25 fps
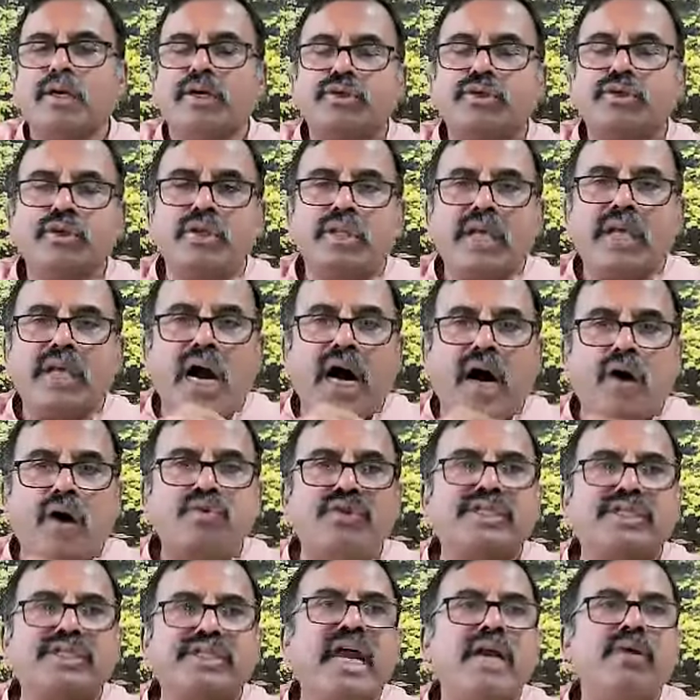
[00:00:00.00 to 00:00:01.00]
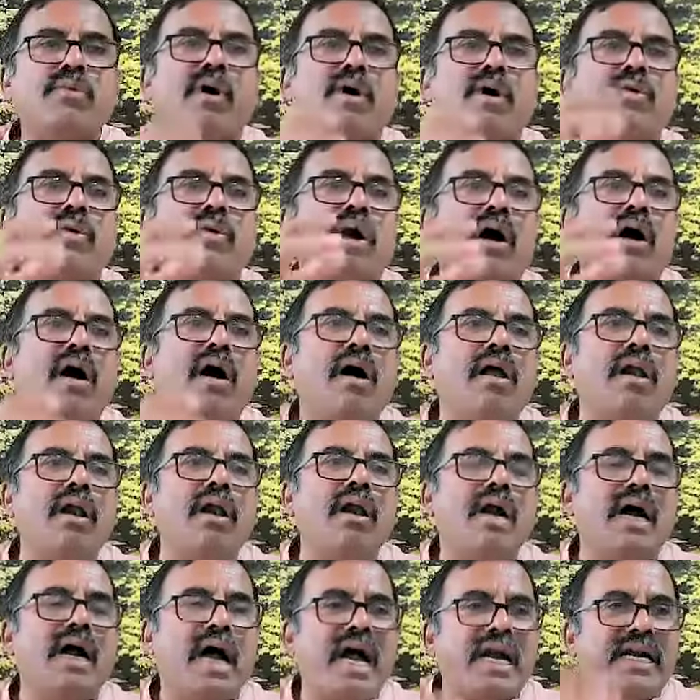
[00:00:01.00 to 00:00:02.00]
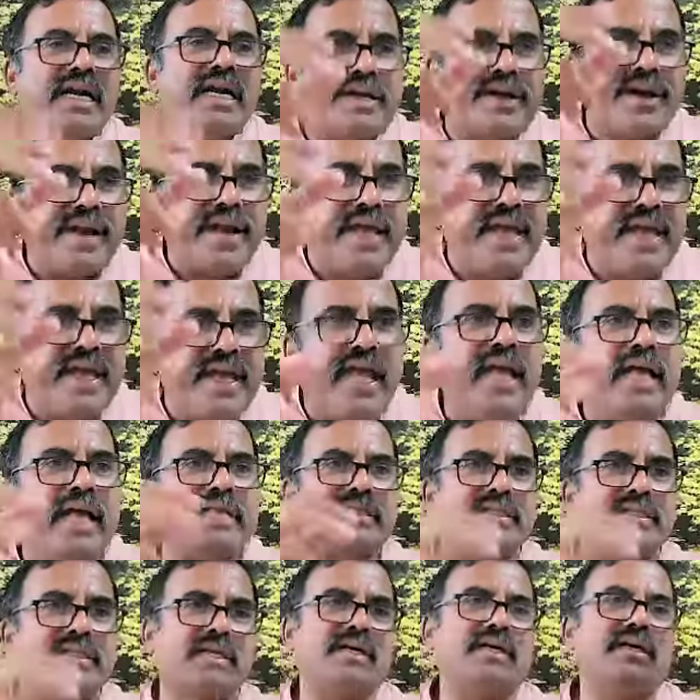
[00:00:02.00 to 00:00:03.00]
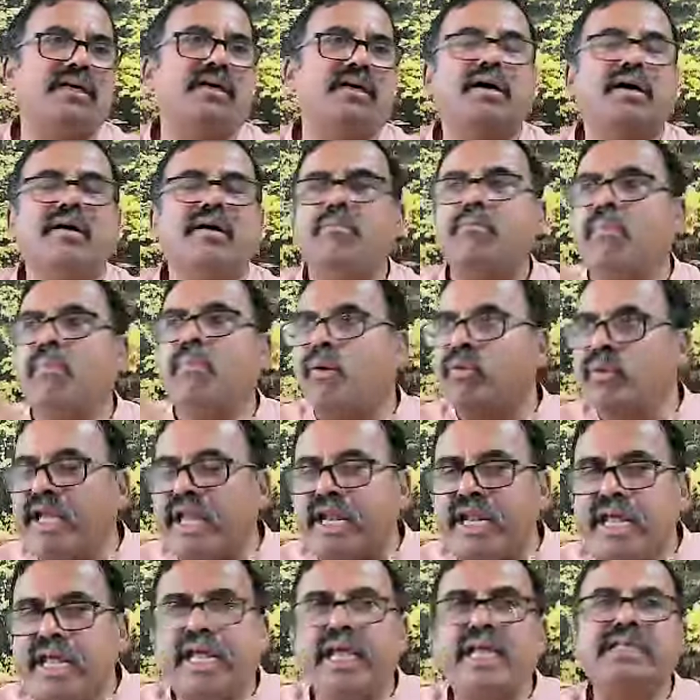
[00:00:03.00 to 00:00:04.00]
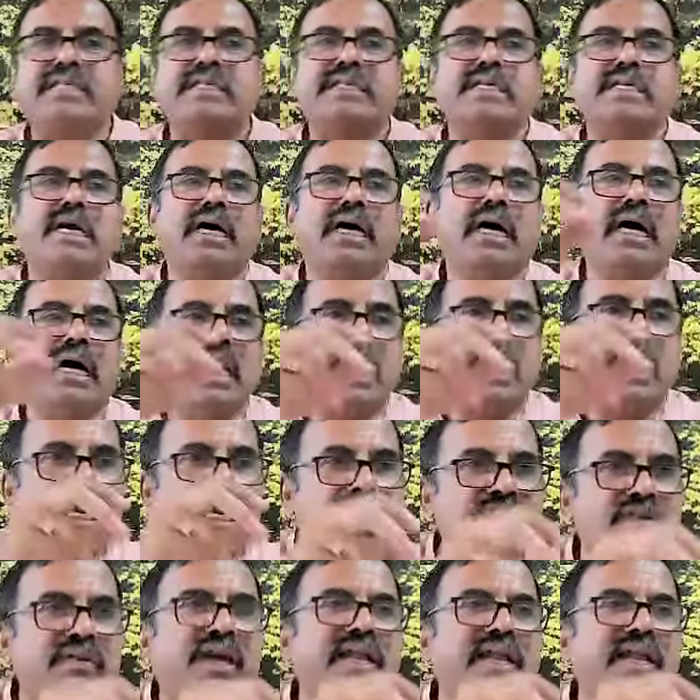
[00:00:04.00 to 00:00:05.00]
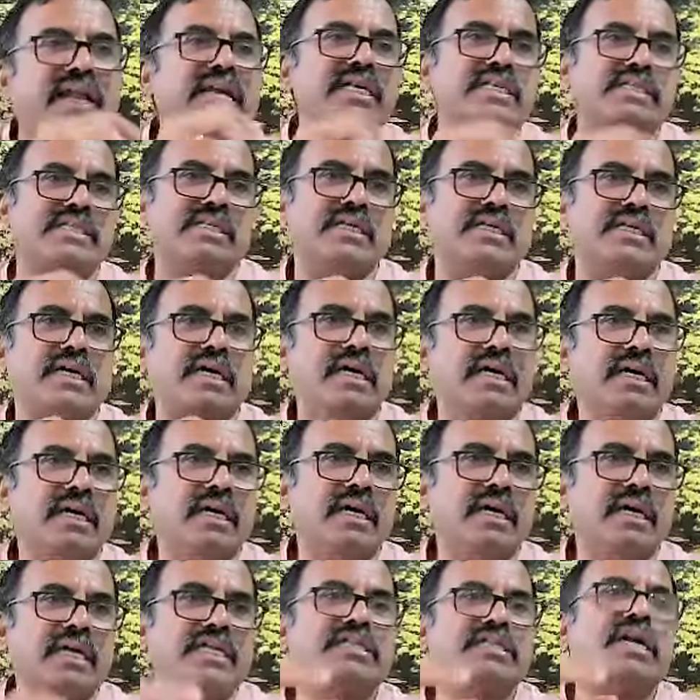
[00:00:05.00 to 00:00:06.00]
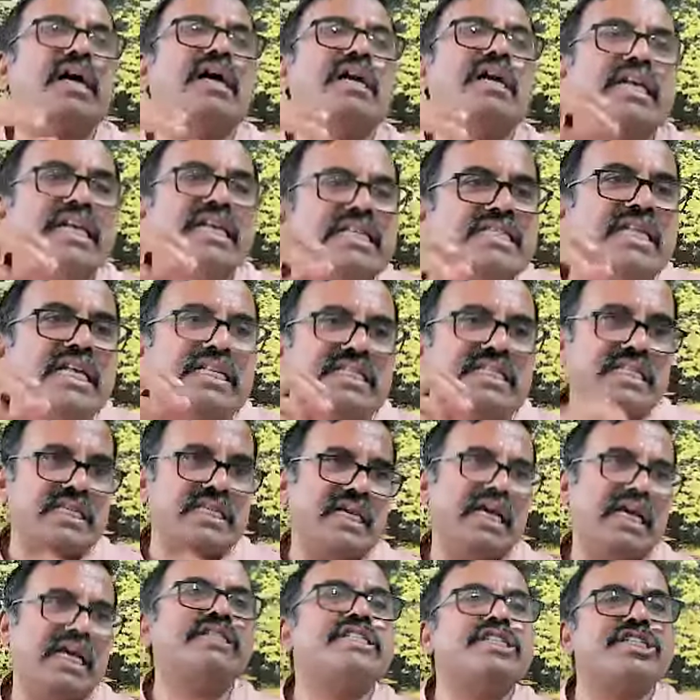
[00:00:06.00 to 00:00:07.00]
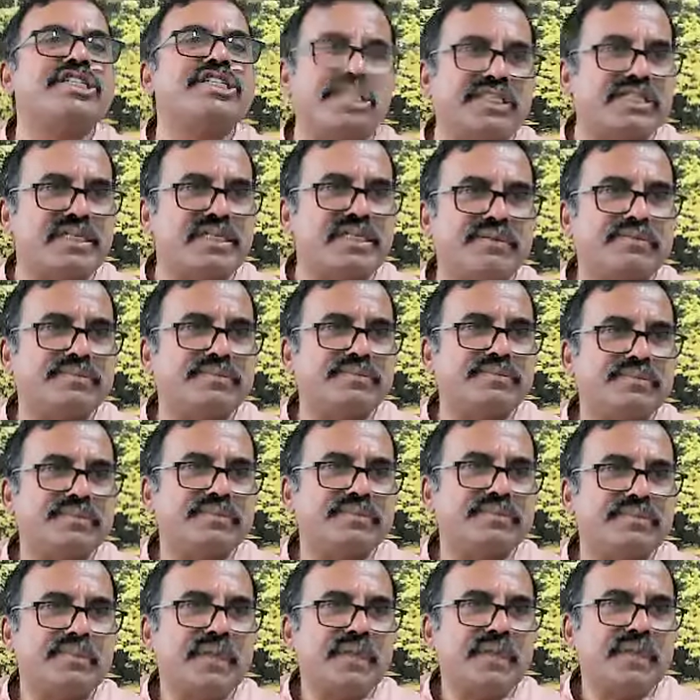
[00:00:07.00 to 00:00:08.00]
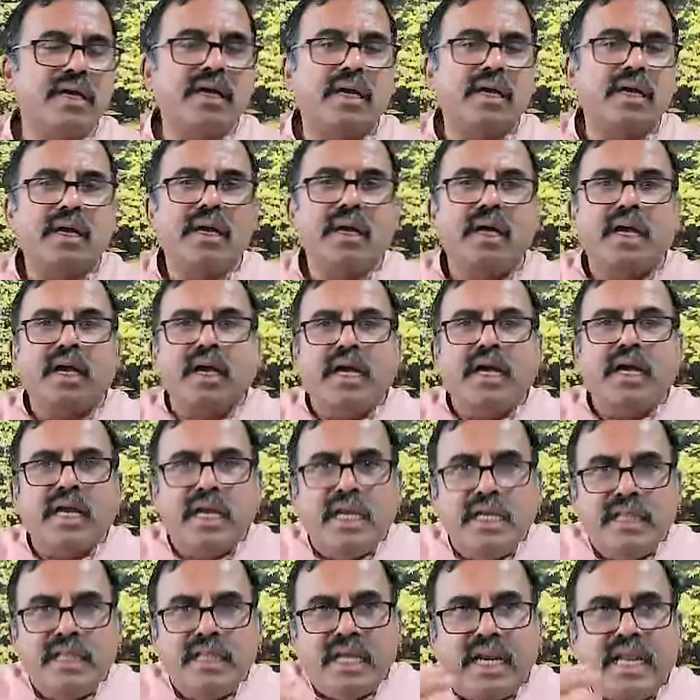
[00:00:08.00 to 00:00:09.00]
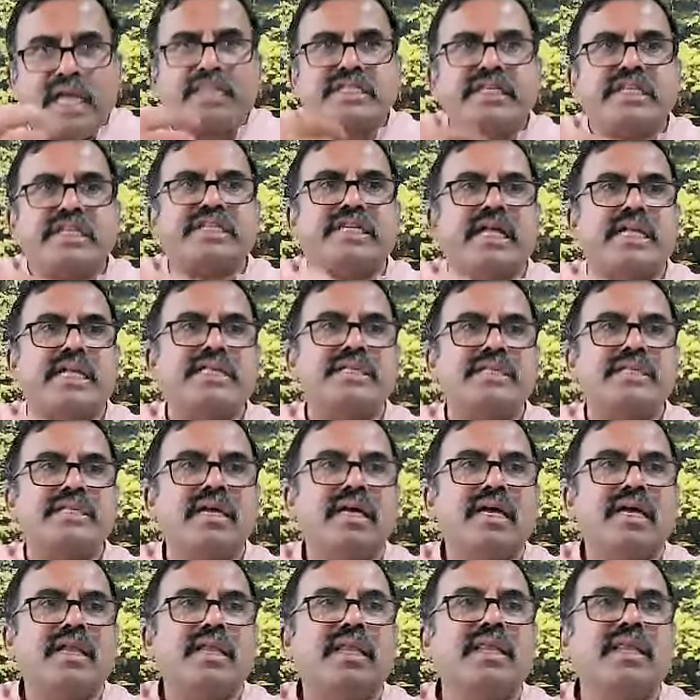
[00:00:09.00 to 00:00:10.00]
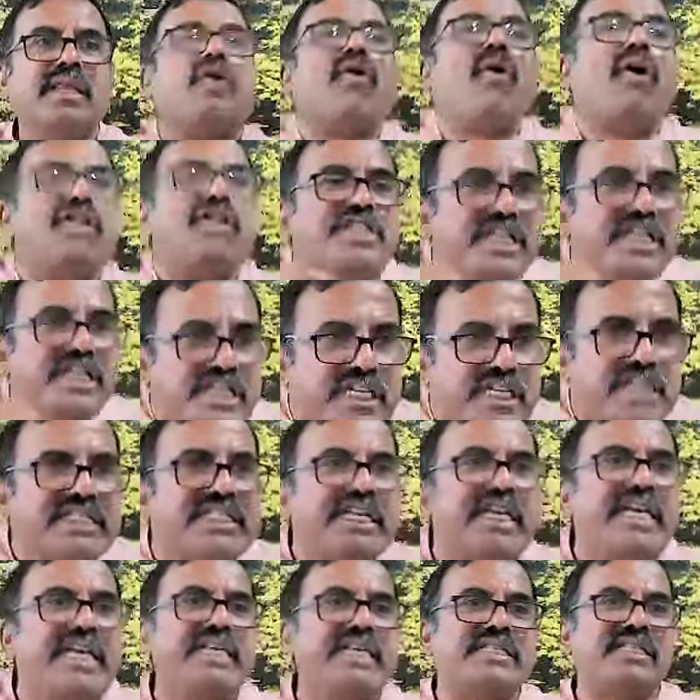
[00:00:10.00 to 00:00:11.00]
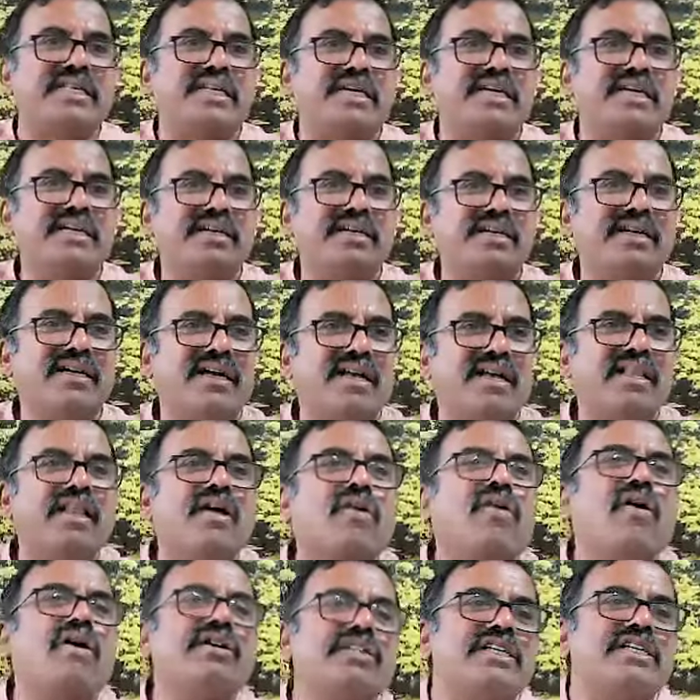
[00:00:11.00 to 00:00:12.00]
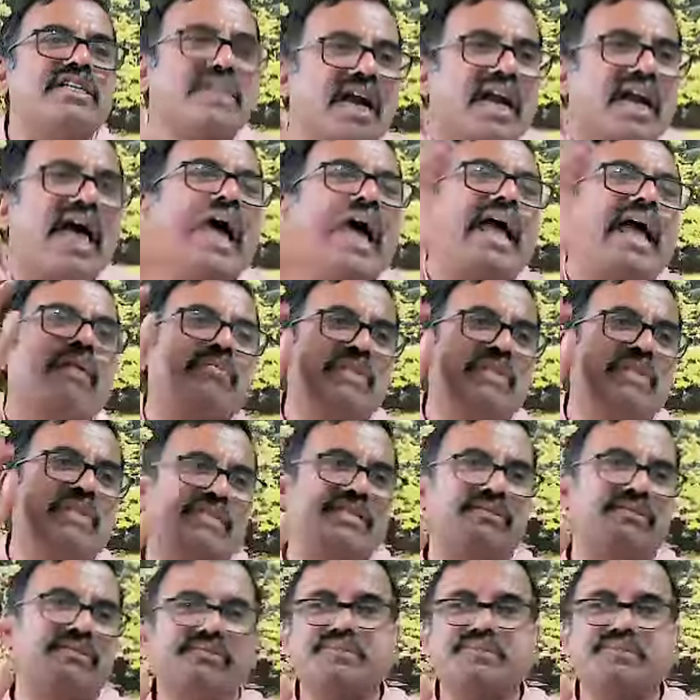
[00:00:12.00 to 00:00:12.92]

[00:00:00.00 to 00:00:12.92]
So the outside, what we call a tree is, mountain is, river is, it's called easiness, existence. Inner existence, the consciousness is, the consciousness is called amnes.